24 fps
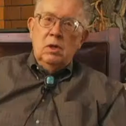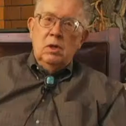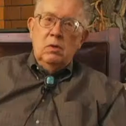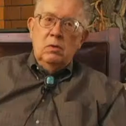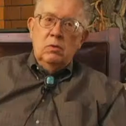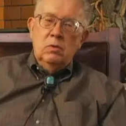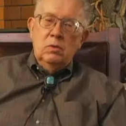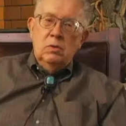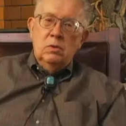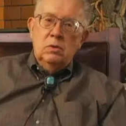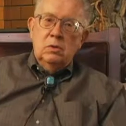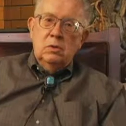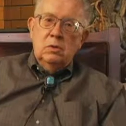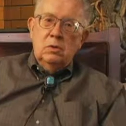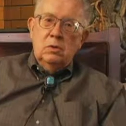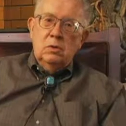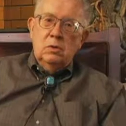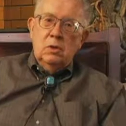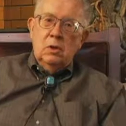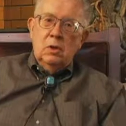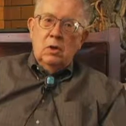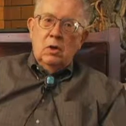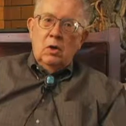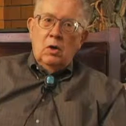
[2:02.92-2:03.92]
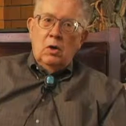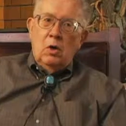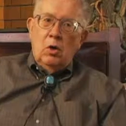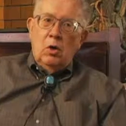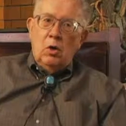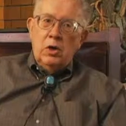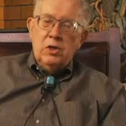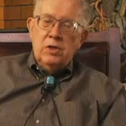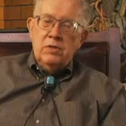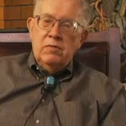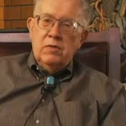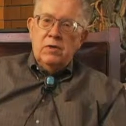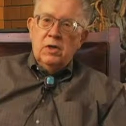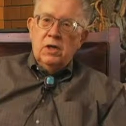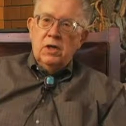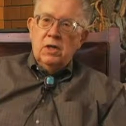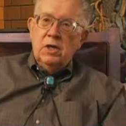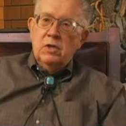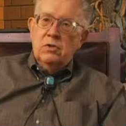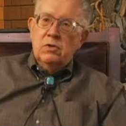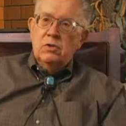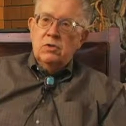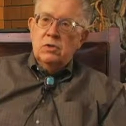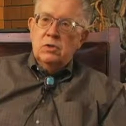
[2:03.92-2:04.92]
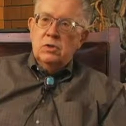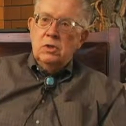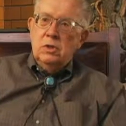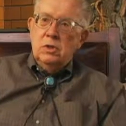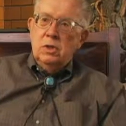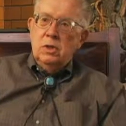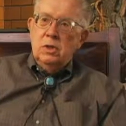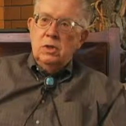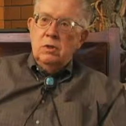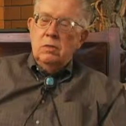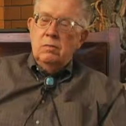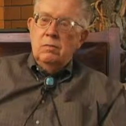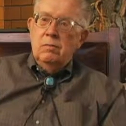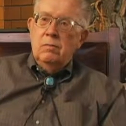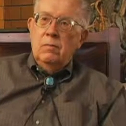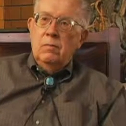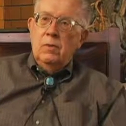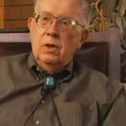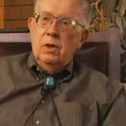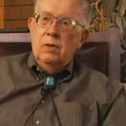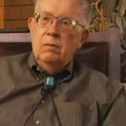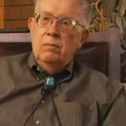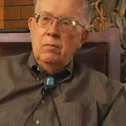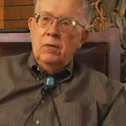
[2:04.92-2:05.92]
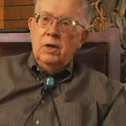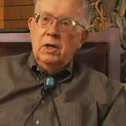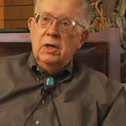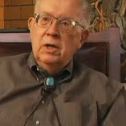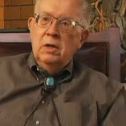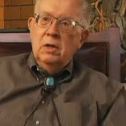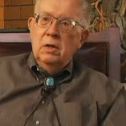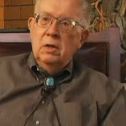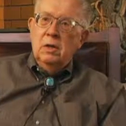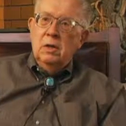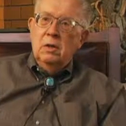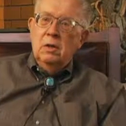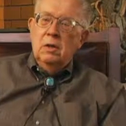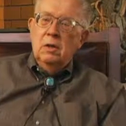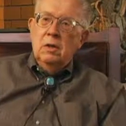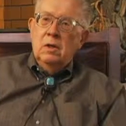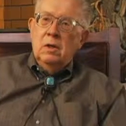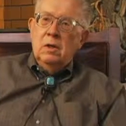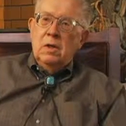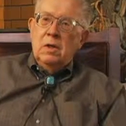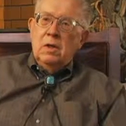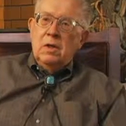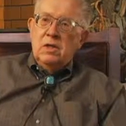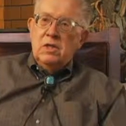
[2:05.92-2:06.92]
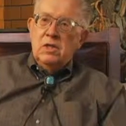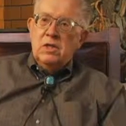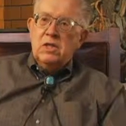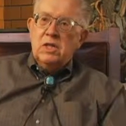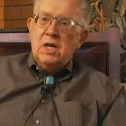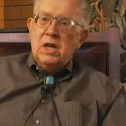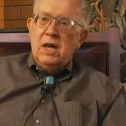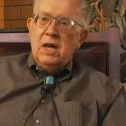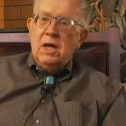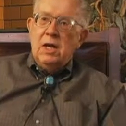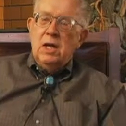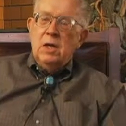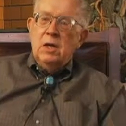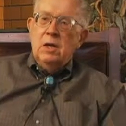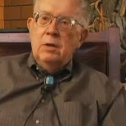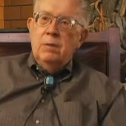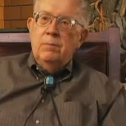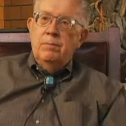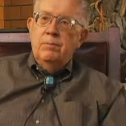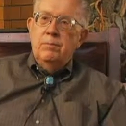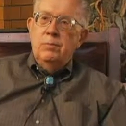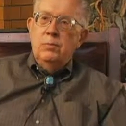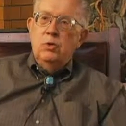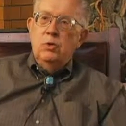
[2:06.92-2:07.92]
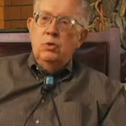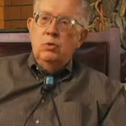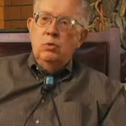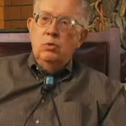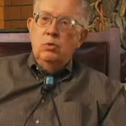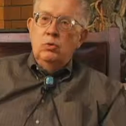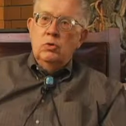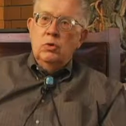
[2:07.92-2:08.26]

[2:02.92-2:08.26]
He was always very interested in, in bringing this kind of help to